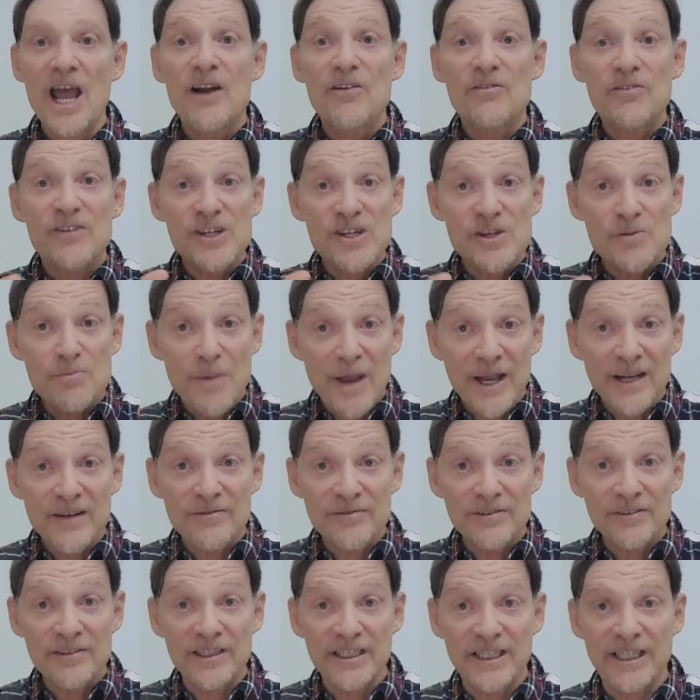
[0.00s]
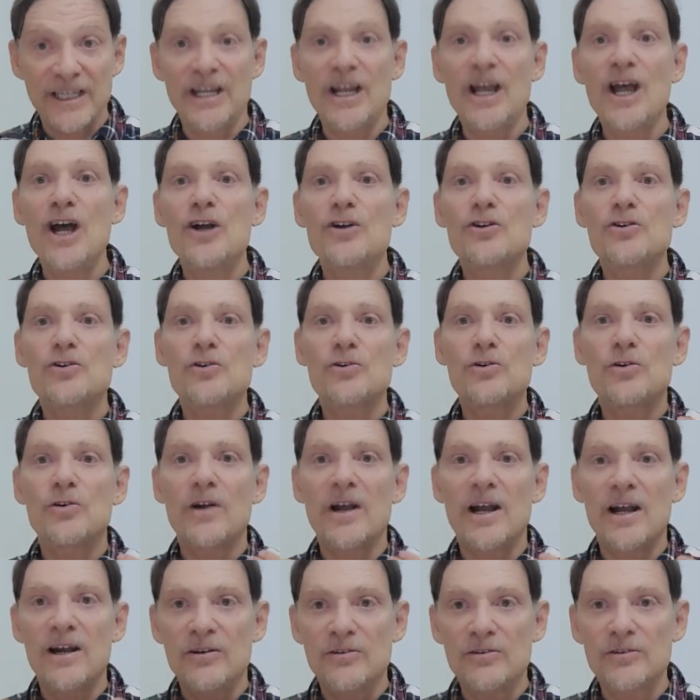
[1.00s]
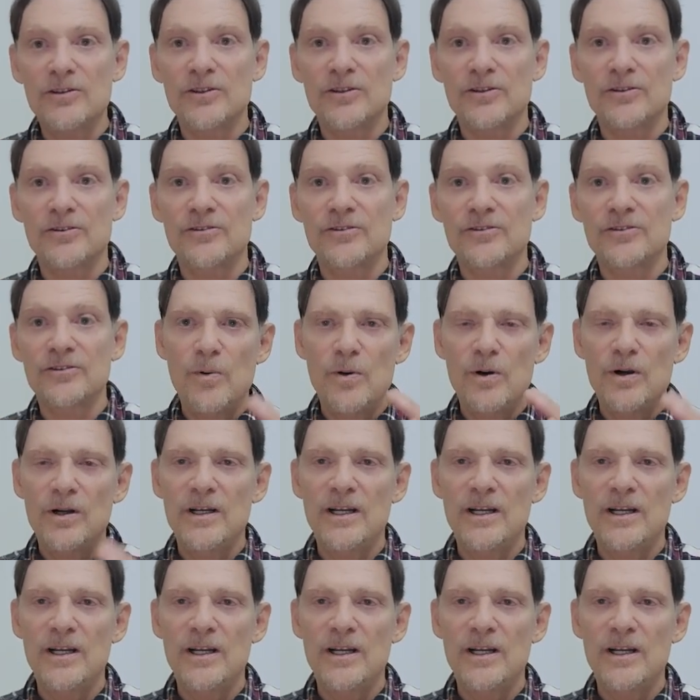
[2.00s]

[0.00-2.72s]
respectfully to your elders.